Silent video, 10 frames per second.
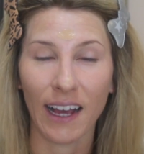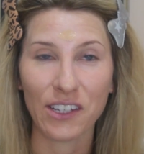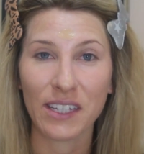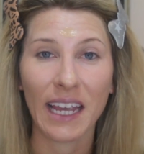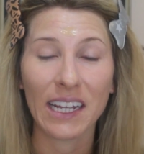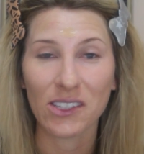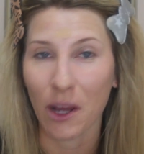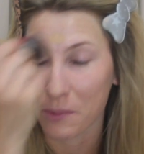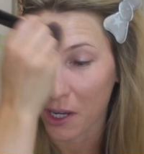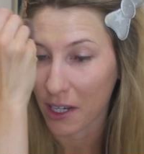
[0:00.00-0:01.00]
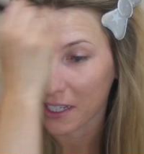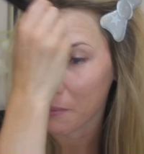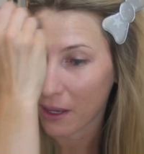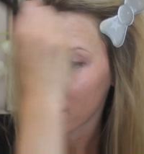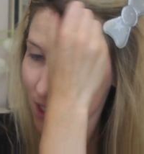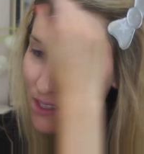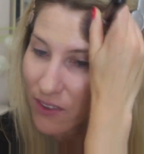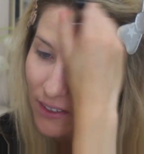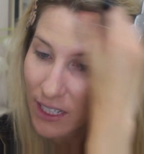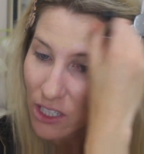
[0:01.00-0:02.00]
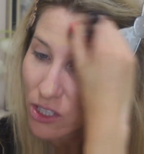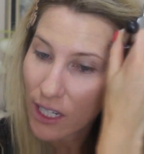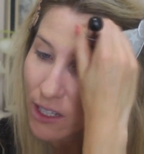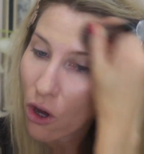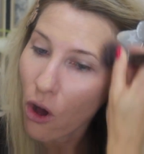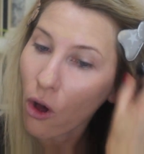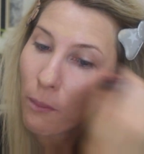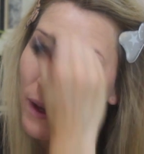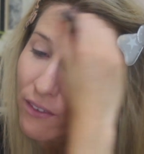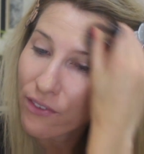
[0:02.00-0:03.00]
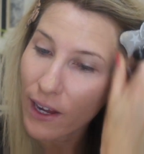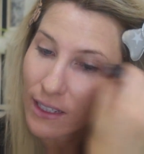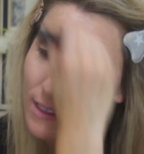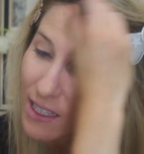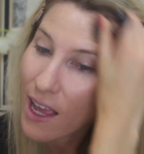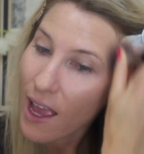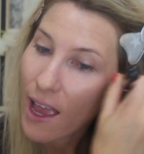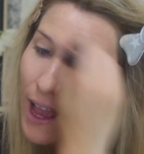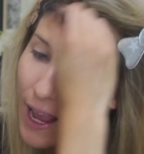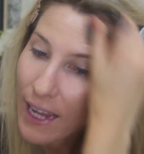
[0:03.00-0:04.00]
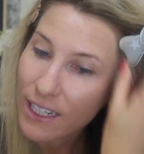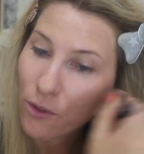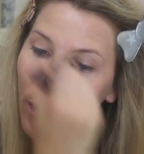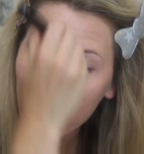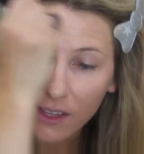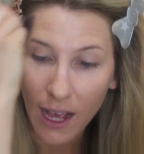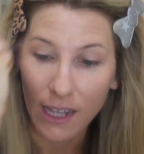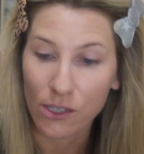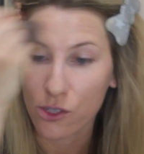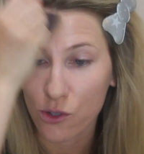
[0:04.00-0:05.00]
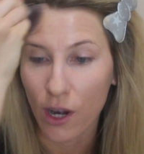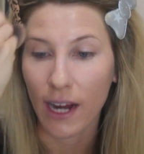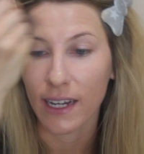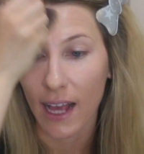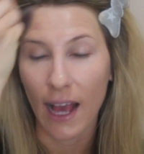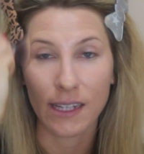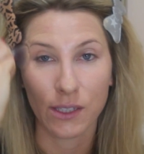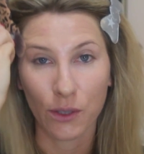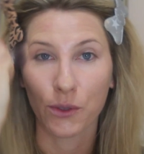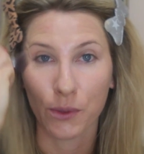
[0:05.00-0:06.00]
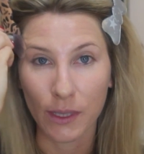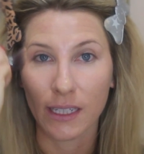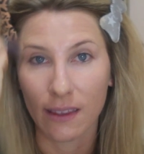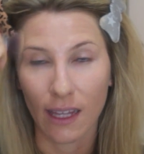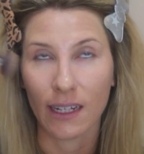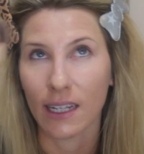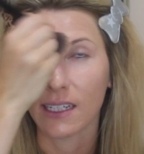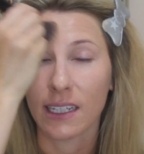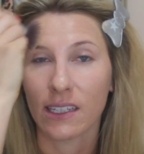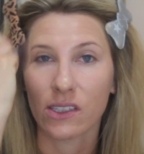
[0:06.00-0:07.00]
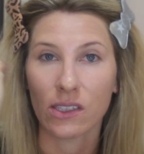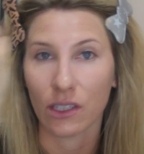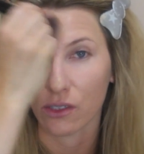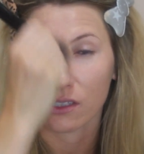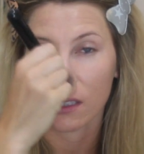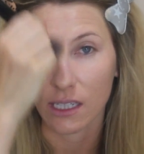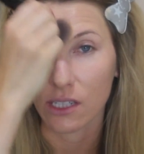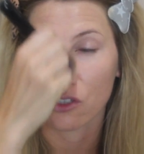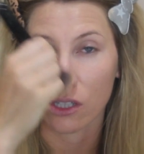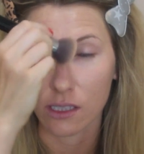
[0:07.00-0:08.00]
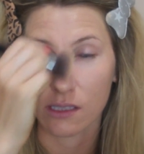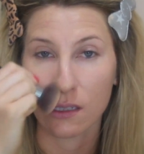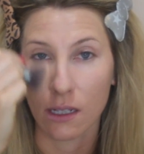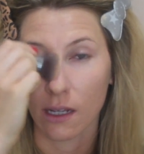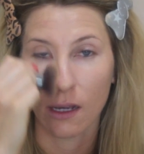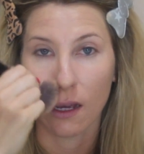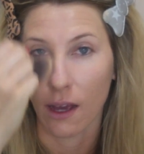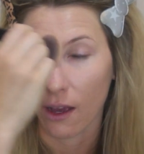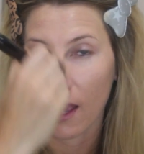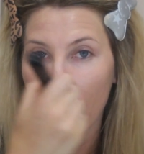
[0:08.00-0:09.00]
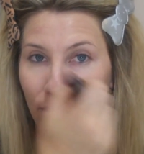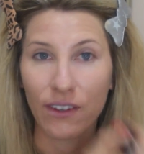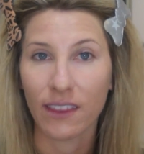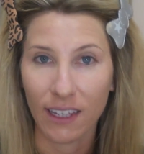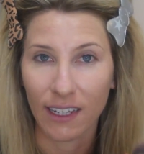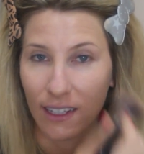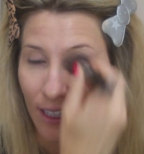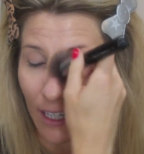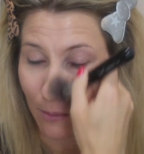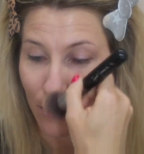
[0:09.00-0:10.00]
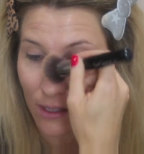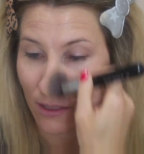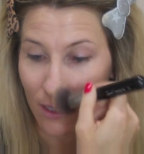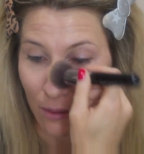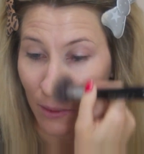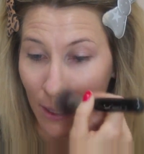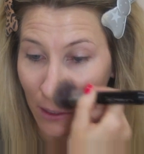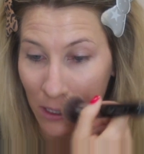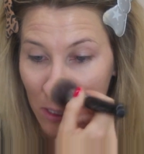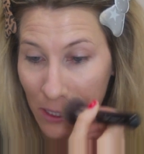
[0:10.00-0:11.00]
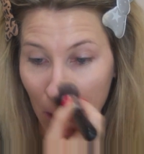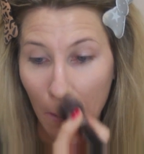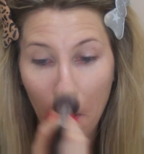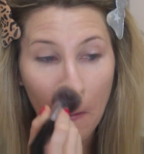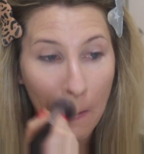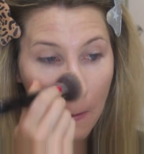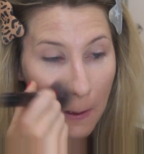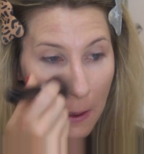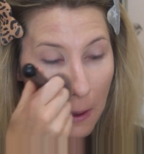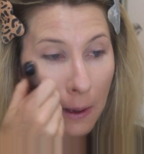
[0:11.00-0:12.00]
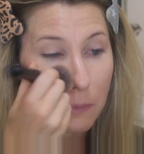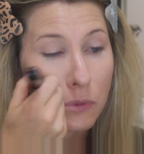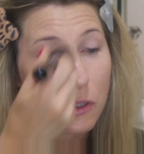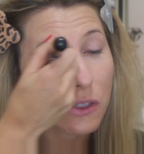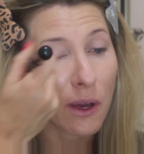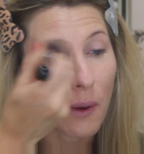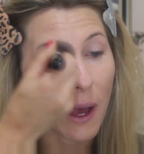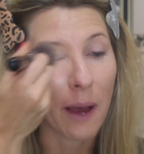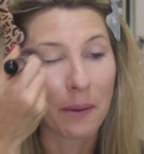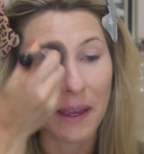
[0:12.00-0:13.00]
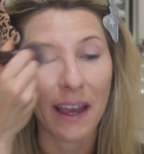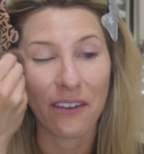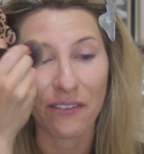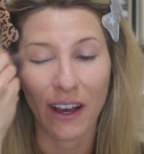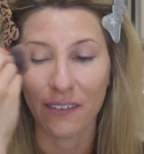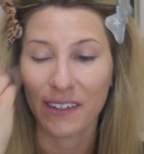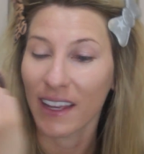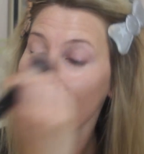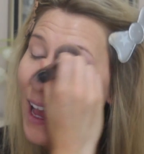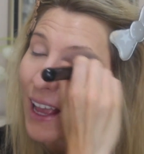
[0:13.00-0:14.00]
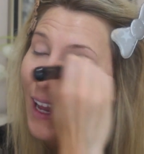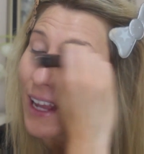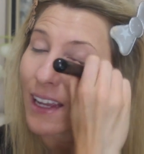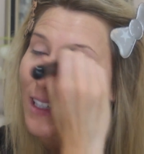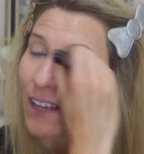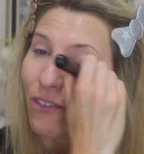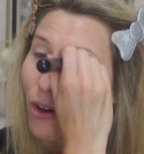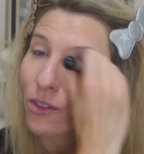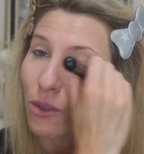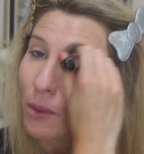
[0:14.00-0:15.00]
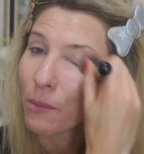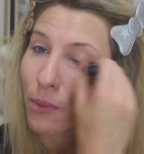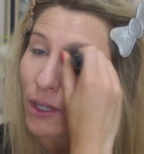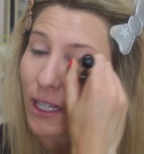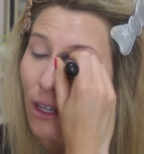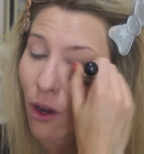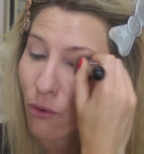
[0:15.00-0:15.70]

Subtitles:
just can't stop talking about this foundation, and all my friends, anyone that has tried it has agreed that it is seriously just everything it claims to be. So I'm so happy I found it. And I've also been putting it